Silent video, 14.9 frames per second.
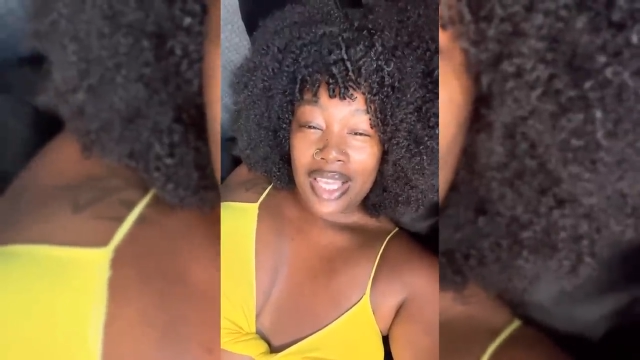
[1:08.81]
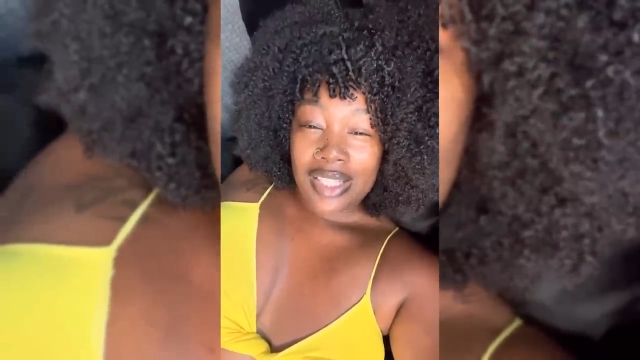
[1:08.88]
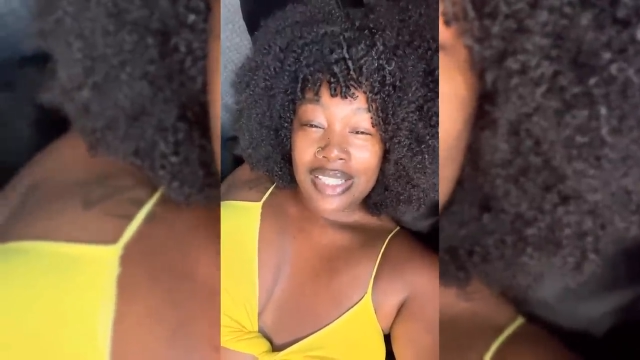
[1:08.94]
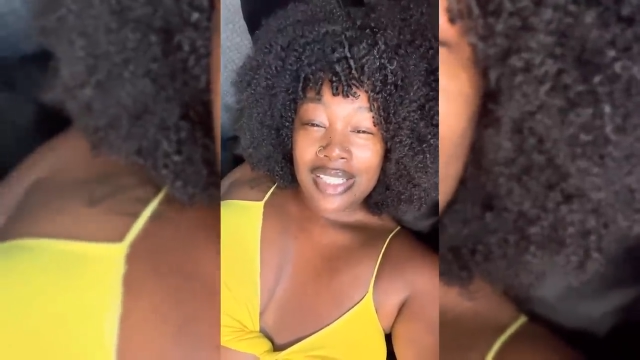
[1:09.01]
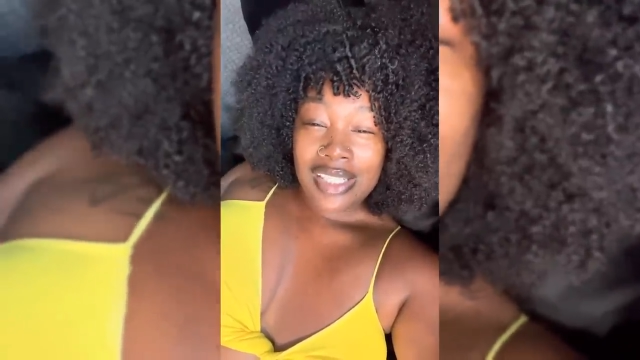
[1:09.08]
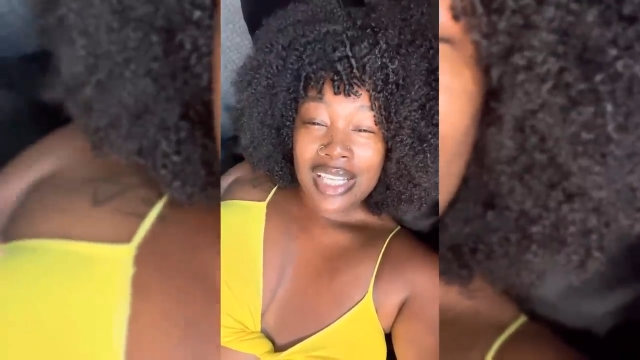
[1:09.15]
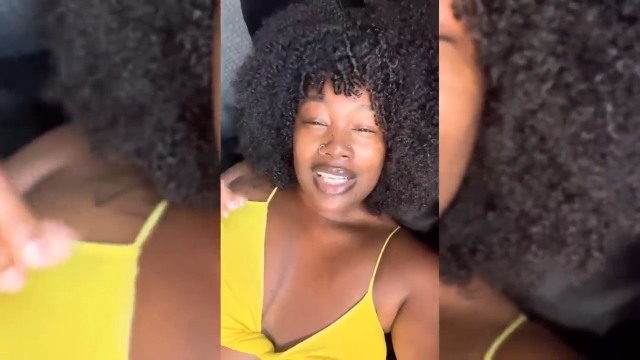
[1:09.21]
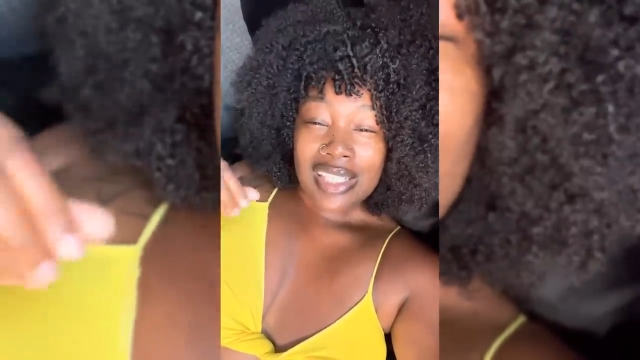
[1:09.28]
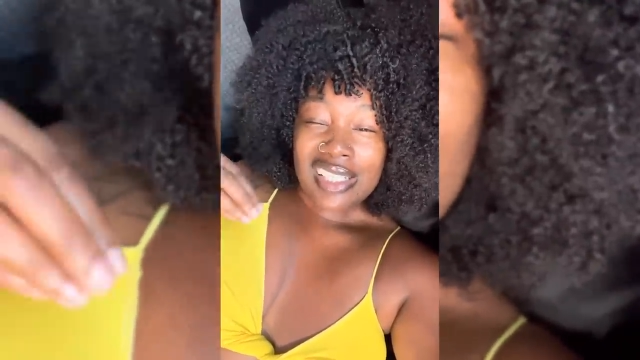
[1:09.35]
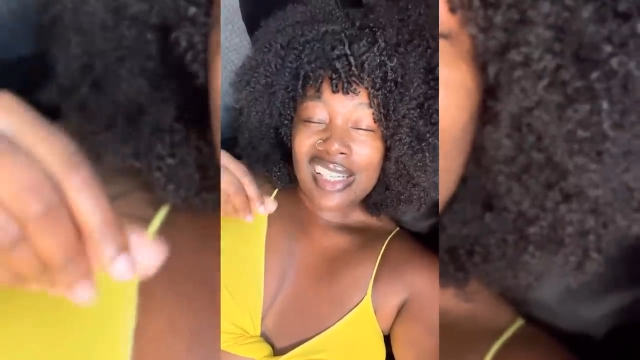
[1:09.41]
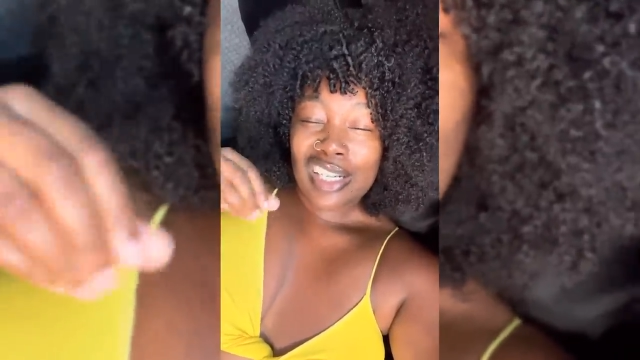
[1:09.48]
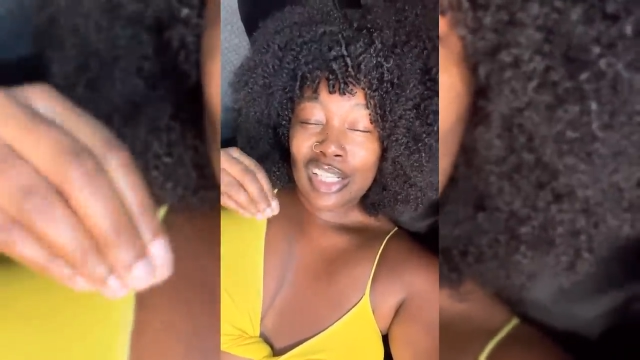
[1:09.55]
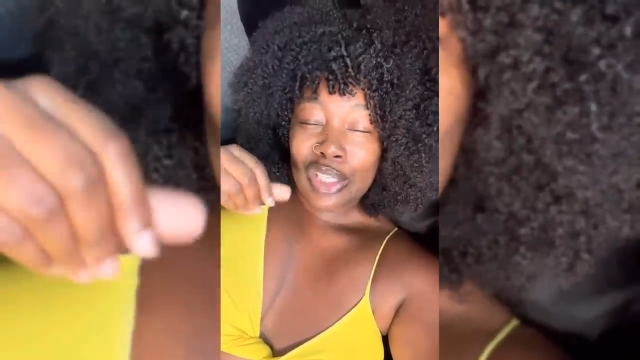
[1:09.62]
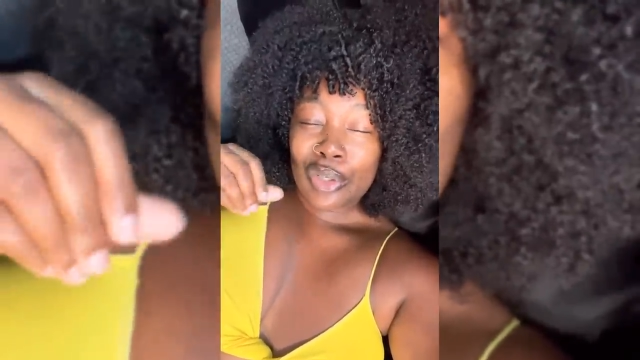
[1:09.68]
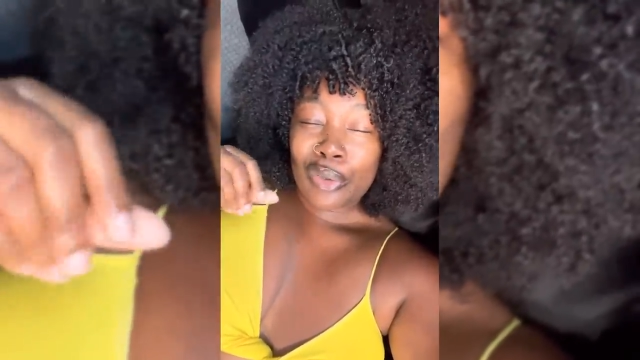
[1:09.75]
and
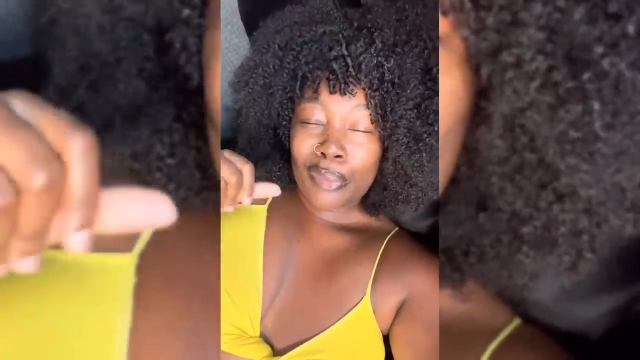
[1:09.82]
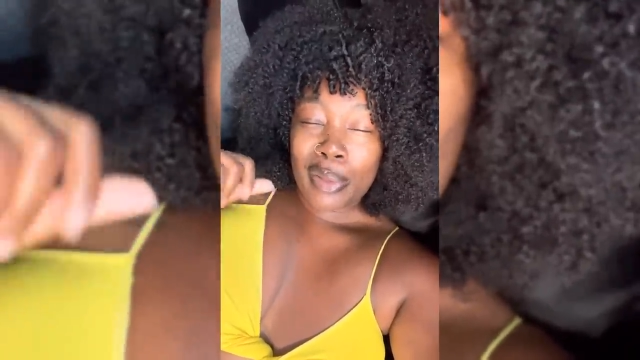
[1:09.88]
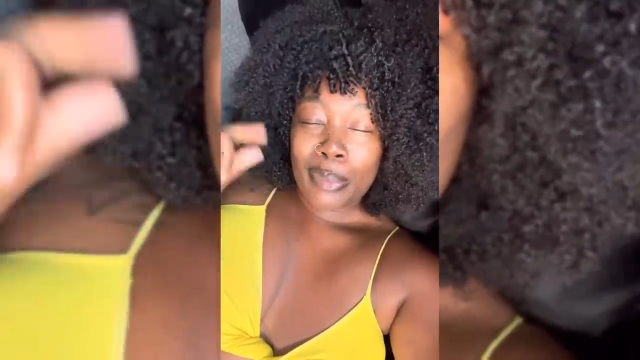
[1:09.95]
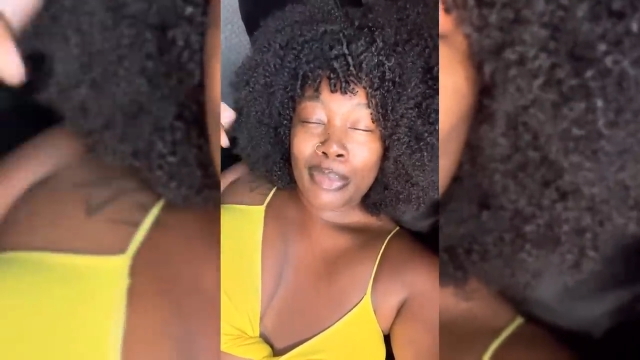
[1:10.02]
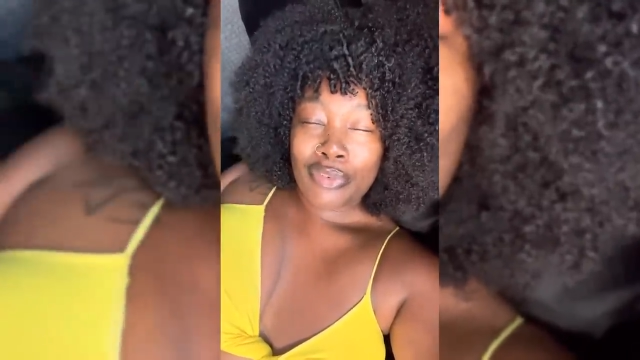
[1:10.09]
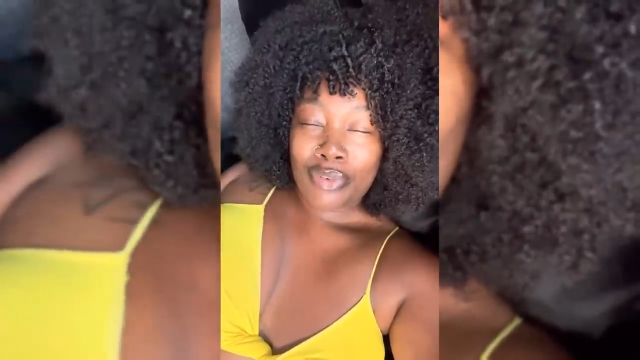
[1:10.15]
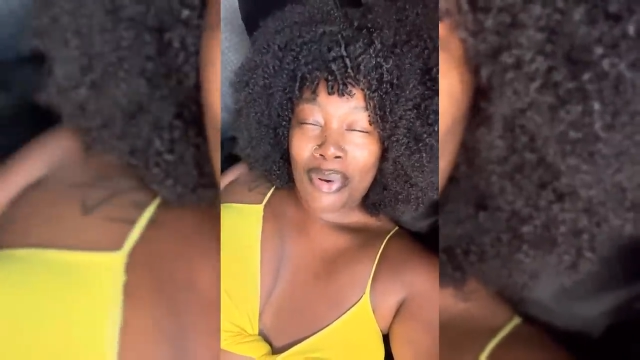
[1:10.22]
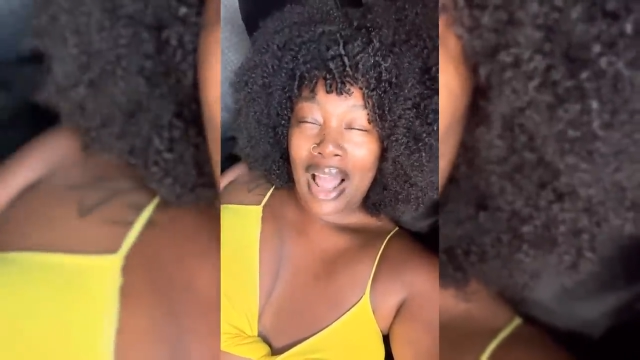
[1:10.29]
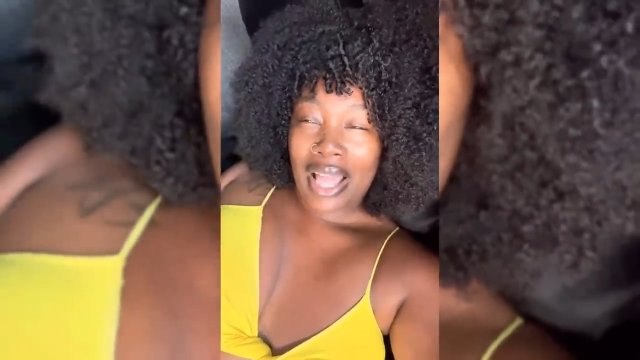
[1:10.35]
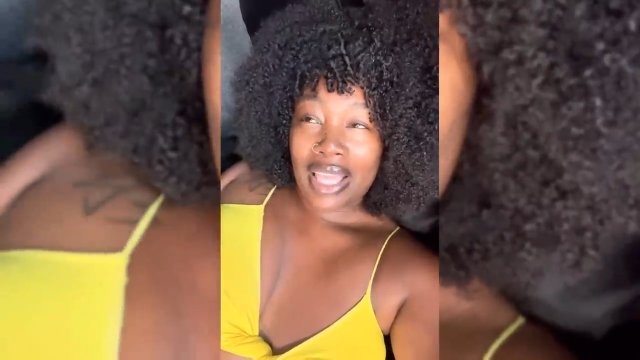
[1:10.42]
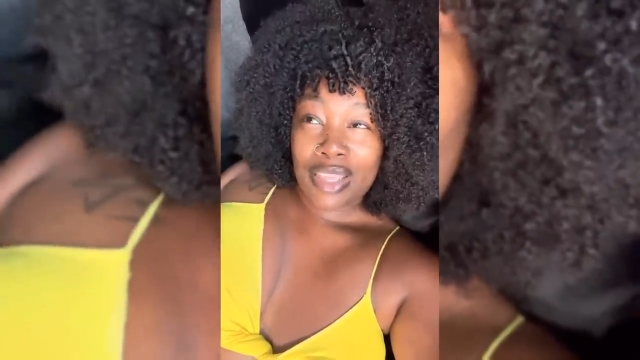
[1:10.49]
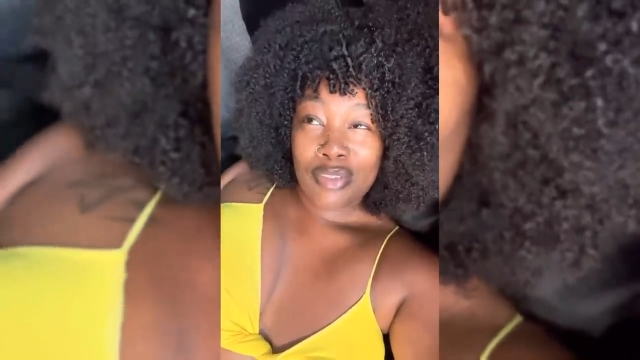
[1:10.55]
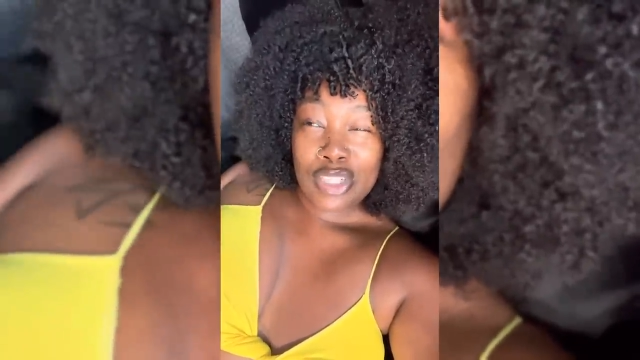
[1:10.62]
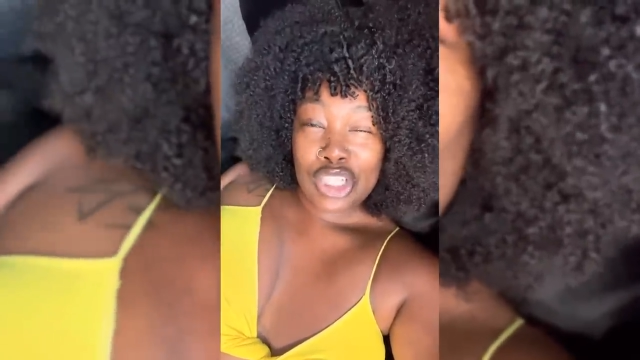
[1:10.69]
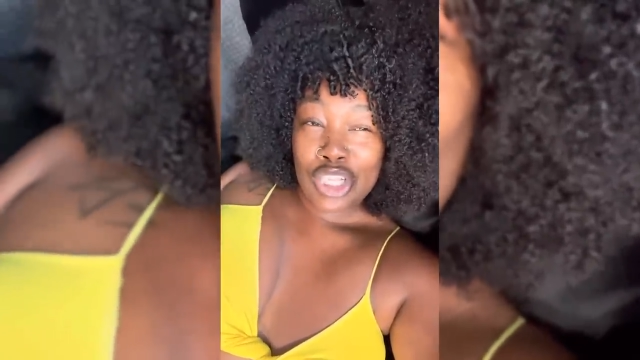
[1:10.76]
season it a little bit before I
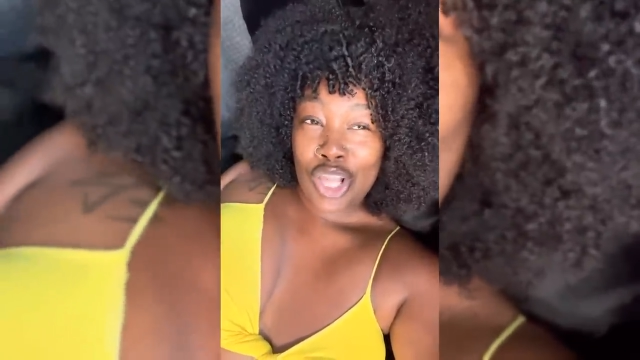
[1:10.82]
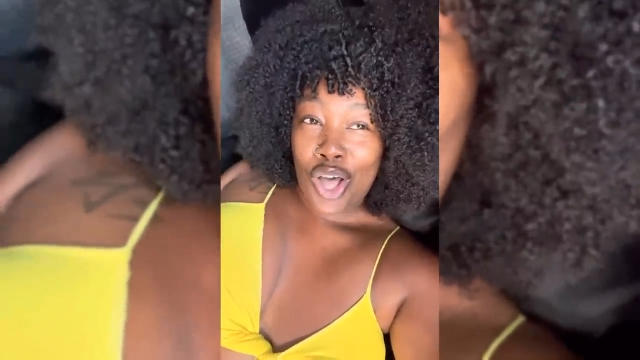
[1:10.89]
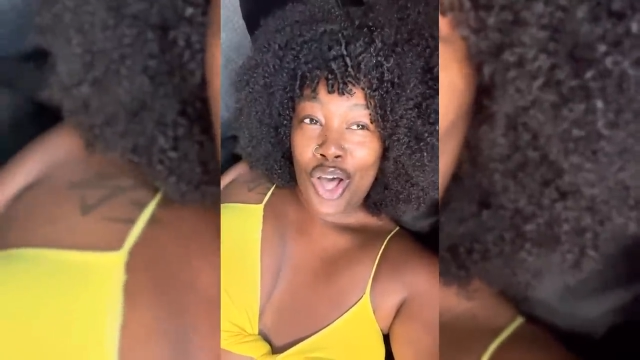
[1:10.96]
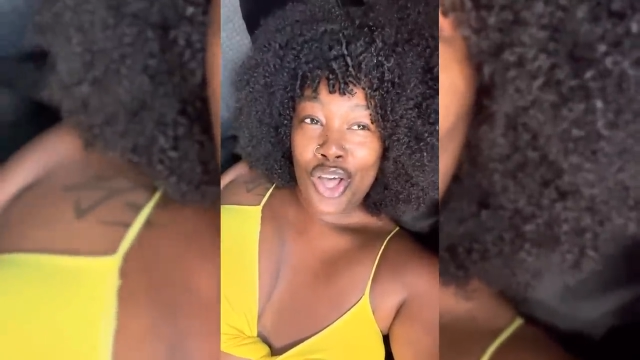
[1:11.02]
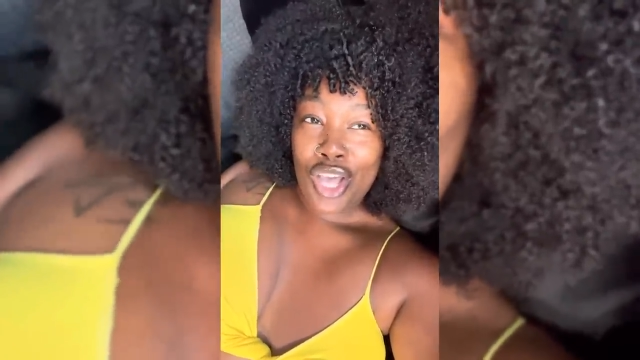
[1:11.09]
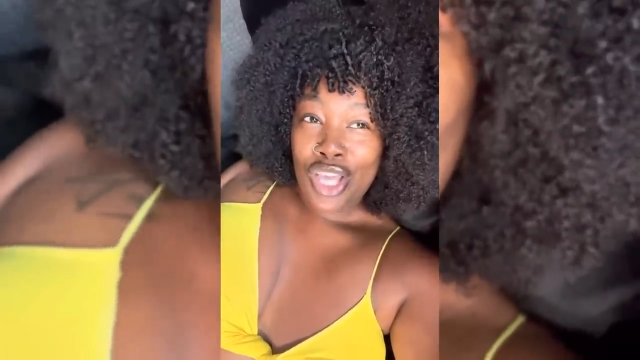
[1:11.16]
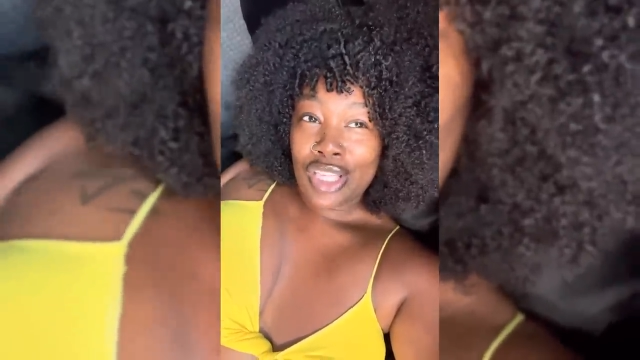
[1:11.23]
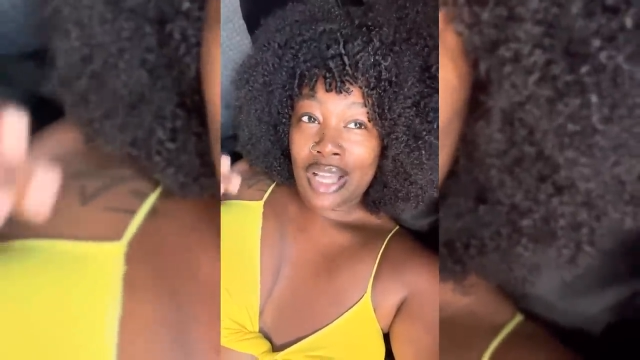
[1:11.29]
give it to y'all.